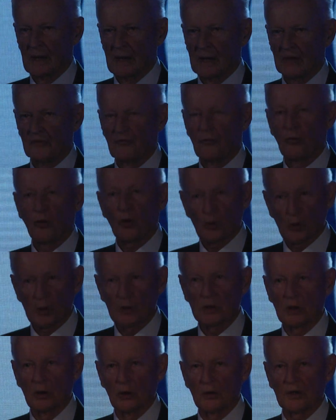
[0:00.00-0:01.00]
and
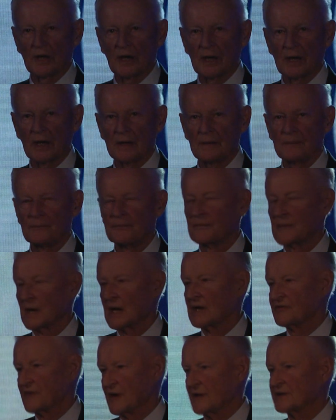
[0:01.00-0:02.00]
forward-looking
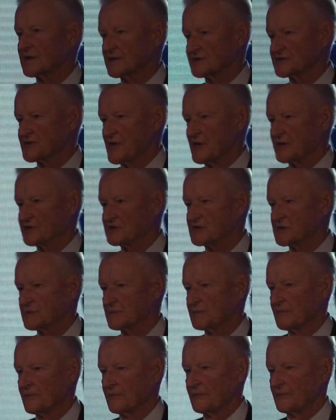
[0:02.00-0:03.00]
event as
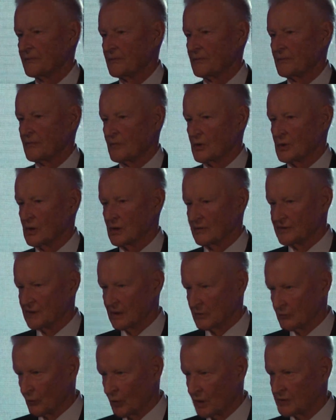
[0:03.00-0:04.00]
this. You have
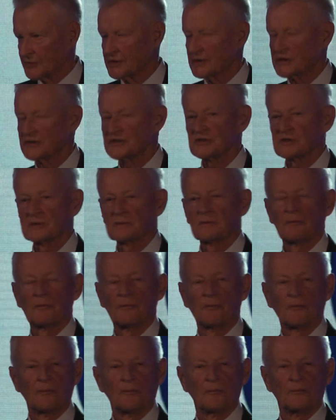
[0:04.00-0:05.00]
done wonders.
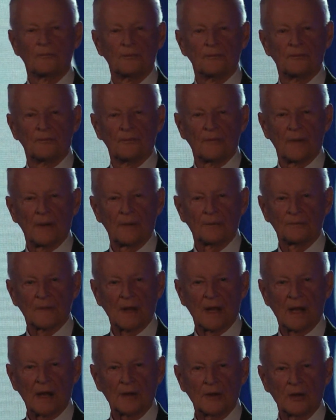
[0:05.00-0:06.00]

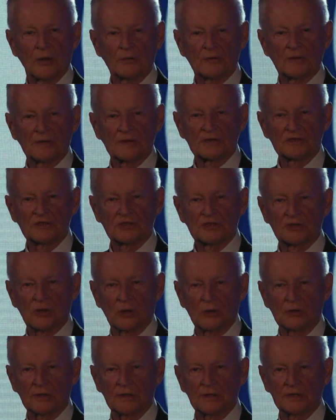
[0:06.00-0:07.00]
I know that this is
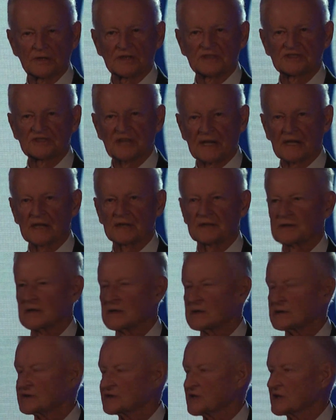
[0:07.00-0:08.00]
already the second
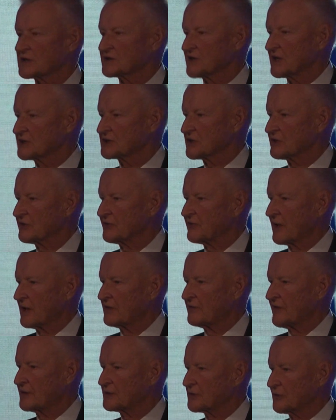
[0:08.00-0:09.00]
successive
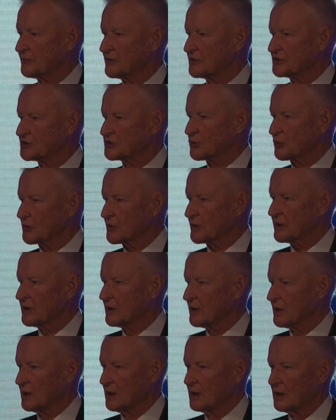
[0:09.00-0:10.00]
event of this sort,
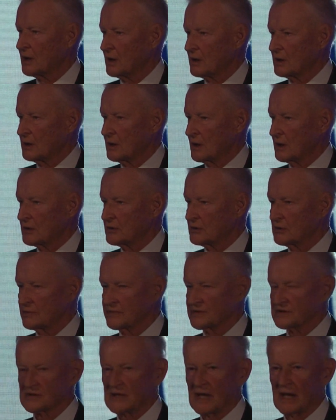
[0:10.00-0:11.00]
and you
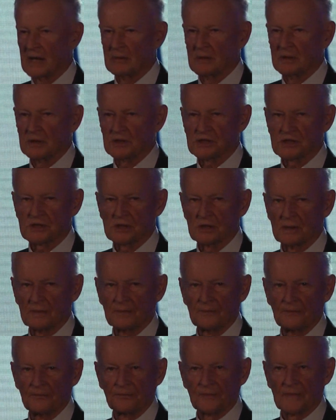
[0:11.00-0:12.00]
have established
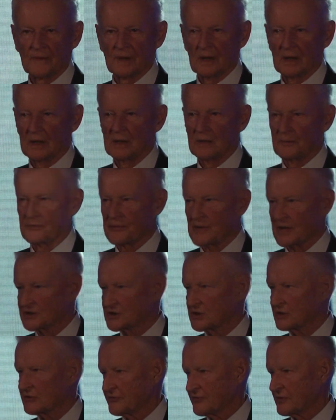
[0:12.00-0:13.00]
an
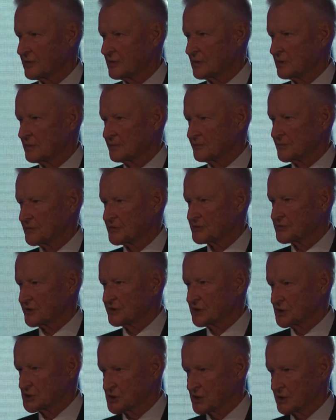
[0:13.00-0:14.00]
impressive
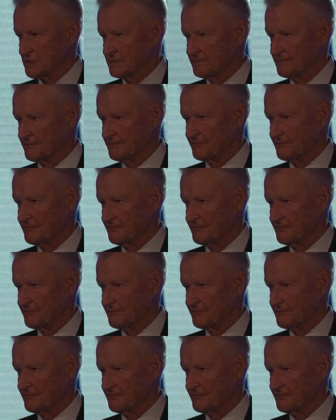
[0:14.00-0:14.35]
tradition.